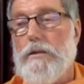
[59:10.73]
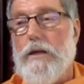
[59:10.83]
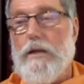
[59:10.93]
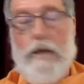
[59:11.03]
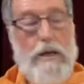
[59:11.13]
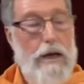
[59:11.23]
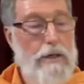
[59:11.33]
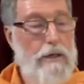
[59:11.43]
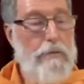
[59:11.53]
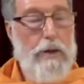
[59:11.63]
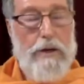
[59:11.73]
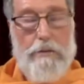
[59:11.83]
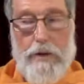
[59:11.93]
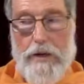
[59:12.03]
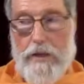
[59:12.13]
and that guided
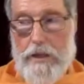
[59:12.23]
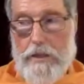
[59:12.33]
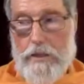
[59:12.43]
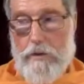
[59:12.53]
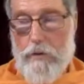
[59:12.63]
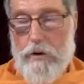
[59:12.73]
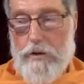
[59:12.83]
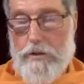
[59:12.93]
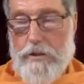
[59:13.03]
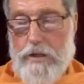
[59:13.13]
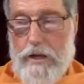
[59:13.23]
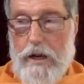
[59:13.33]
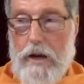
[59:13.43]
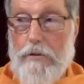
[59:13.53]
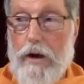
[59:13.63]
meditation was
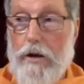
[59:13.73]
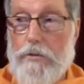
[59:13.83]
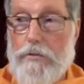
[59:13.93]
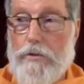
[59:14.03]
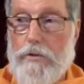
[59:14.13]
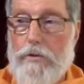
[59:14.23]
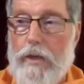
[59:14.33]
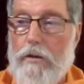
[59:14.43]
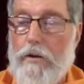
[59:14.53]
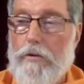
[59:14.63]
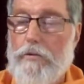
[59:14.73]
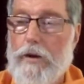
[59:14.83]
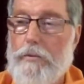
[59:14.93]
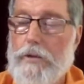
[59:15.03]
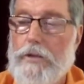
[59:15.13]
around a very
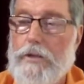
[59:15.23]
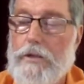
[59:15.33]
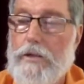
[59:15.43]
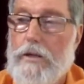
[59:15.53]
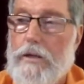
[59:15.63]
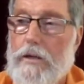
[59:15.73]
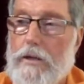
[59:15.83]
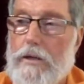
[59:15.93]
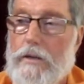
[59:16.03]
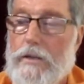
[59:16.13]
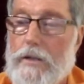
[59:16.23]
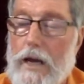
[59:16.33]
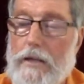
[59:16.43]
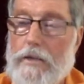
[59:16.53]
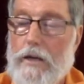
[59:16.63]
famous
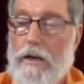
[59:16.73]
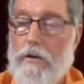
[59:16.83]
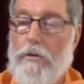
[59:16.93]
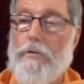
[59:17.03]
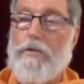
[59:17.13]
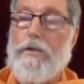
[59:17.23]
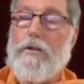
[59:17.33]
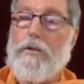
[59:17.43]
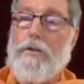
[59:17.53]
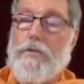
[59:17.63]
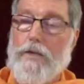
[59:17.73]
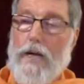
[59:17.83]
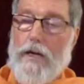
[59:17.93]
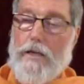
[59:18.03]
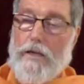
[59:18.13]
stanza or series of
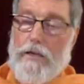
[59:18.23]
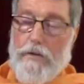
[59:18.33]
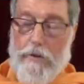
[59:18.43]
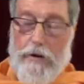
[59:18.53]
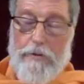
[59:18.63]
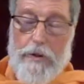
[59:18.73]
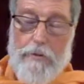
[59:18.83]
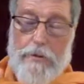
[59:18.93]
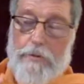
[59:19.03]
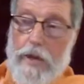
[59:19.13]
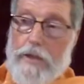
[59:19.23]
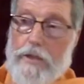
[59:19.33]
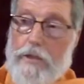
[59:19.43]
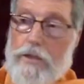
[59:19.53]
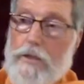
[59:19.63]
stanzas, a very famous
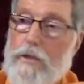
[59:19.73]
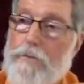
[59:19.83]
passage.